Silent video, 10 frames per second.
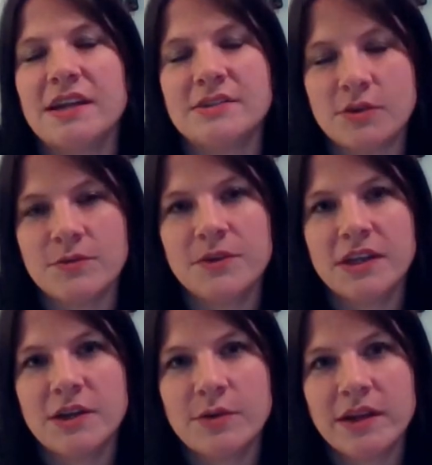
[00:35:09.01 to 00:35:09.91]
I don't feel
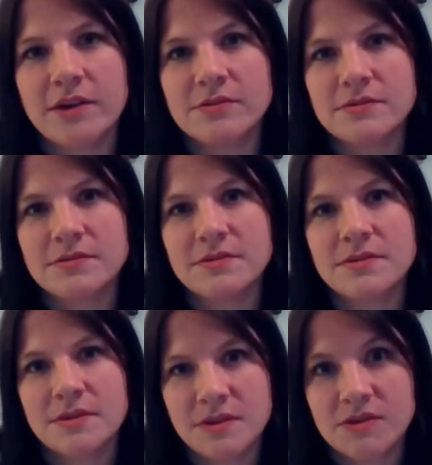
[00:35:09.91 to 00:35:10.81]
like going out. Do
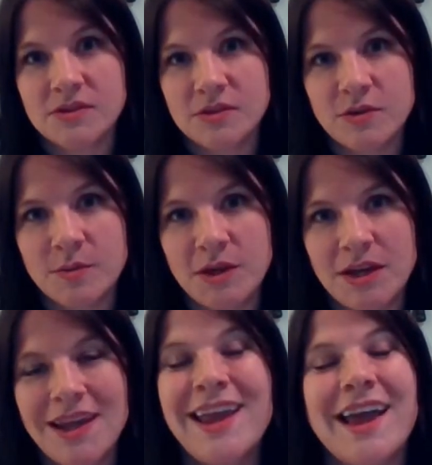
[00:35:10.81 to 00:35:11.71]
you know what I
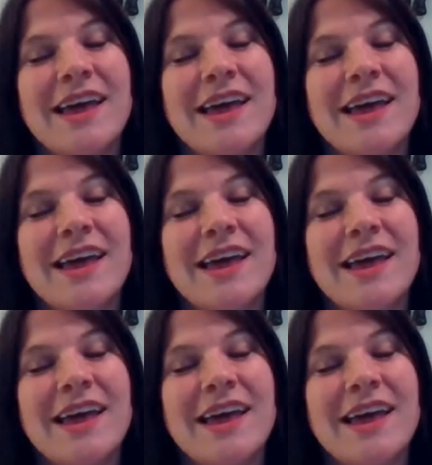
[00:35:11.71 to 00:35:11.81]
mean?